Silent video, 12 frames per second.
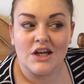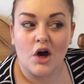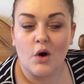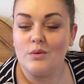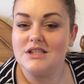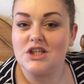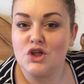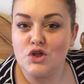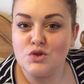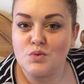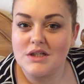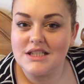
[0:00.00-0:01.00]
a
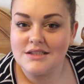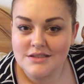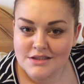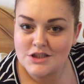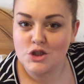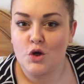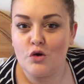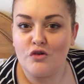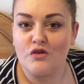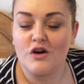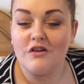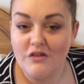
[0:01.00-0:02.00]
good one to go
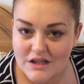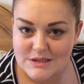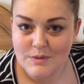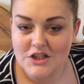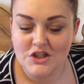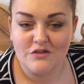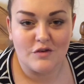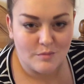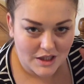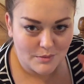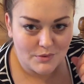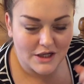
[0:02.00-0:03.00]
for, especially for
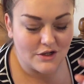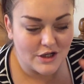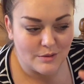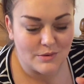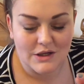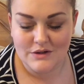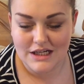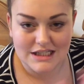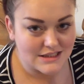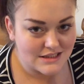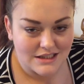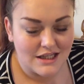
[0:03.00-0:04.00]
me. Brown hair, brown
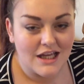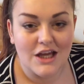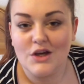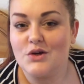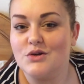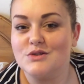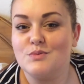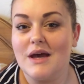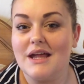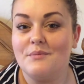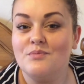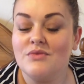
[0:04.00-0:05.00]
eyes goes
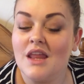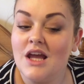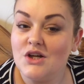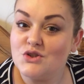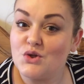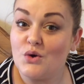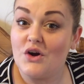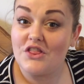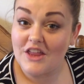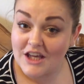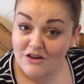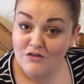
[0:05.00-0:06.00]
well. So
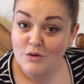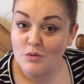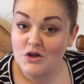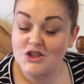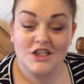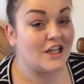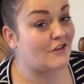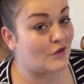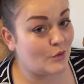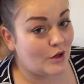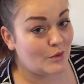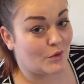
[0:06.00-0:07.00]
thank you for watching if
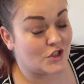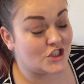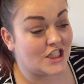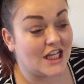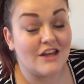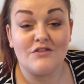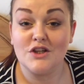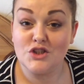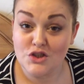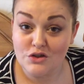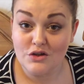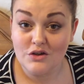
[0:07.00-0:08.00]
you are watching. If
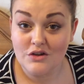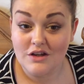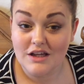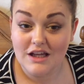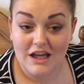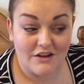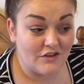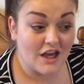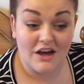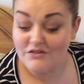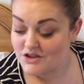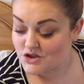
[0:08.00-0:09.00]
you
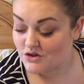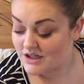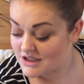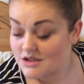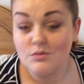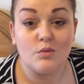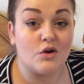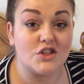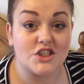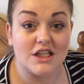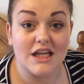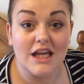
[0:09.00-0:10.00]
have enjoyed
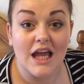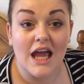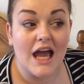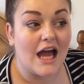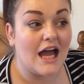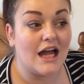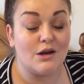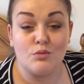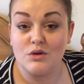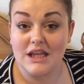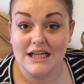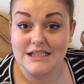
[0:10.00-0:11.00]
watching it and
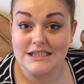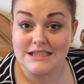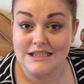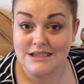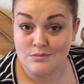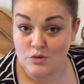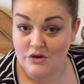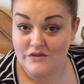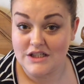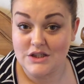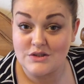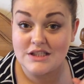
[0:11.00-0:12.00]
would like to see some more
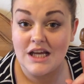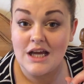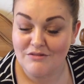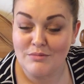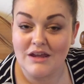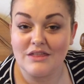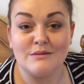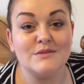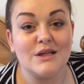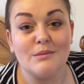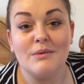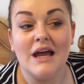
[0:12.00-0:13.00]
videos, give me a
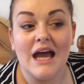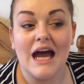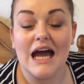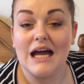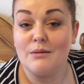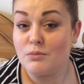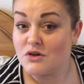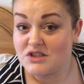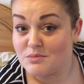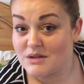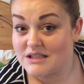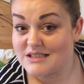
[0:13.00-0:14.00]
thumbs up and
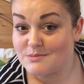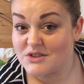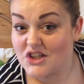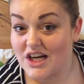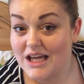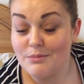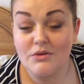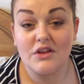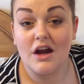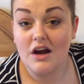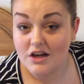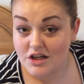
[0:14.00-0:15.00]
possibly subscribe.
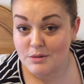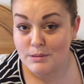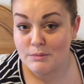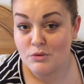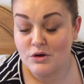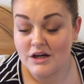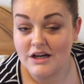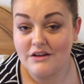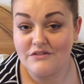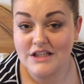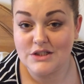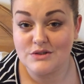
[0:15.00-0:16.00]
There are going to be more
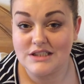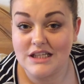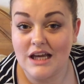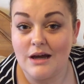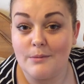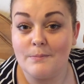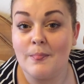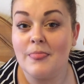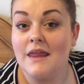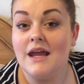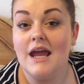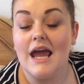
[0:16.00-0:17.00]
videos to come.
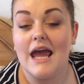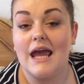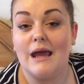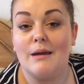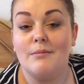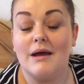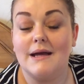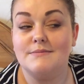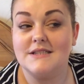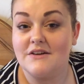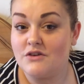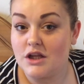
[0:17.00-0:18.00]
I'm
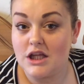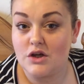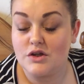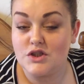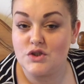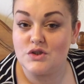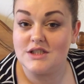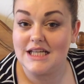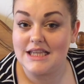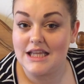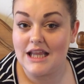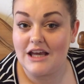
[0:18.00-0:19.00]
definitely going to do day
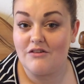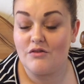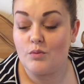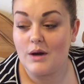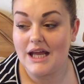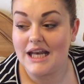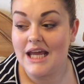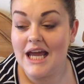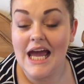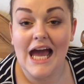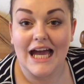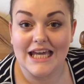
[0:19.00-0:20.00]
in the life when
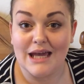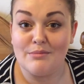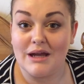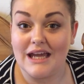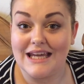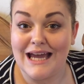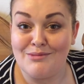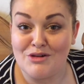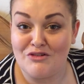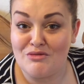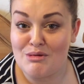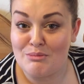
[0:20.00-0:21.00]
I get my
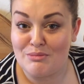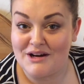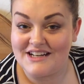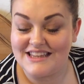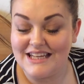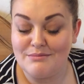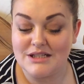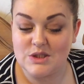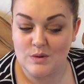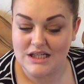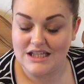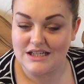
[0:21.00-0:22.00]
camera for my birthday, my
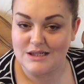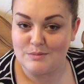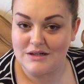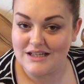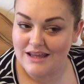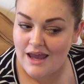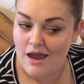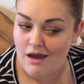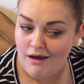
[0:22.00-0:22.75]
23rd birthday.